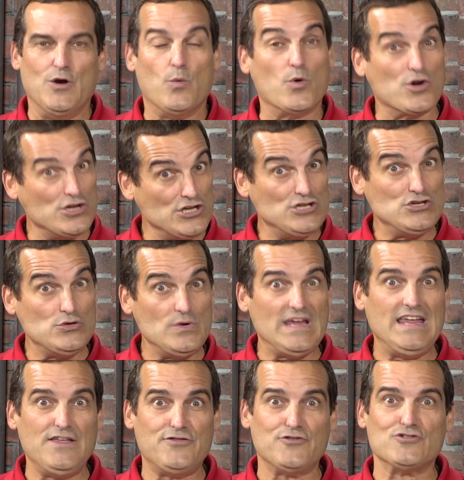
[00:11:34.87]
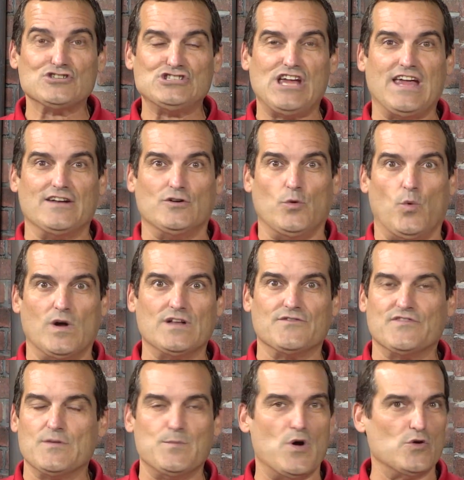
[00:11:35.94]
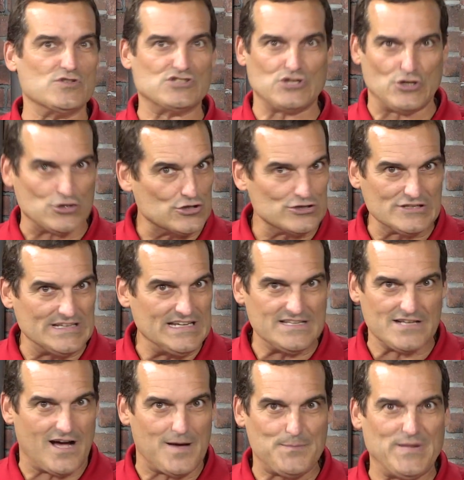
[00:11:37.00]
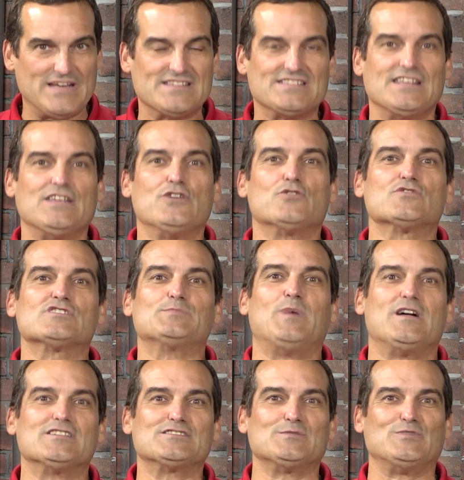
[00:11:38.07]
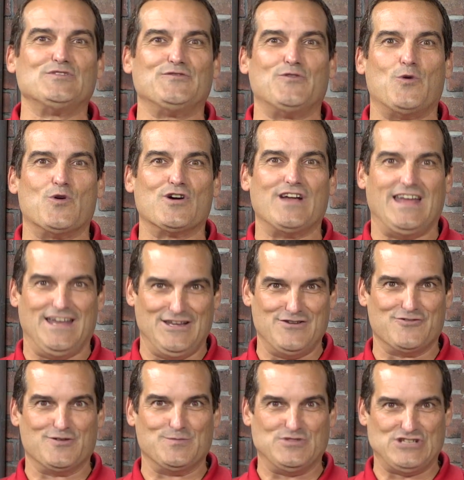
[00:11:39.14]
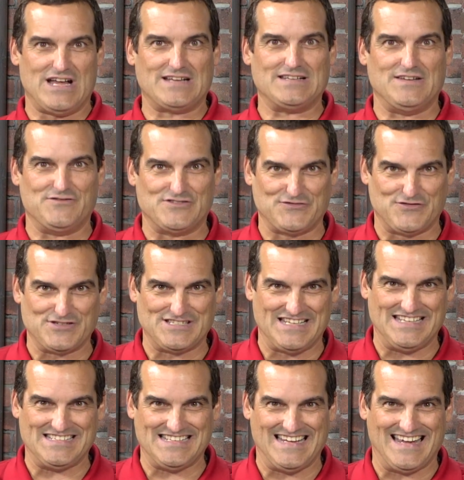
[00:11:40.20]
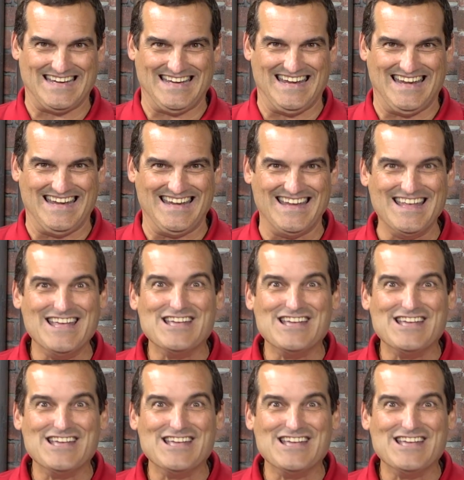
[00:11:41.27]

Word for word: We're going to do EtherChannel, one of the most early topics that you're responsible for in your objectives for CCIE.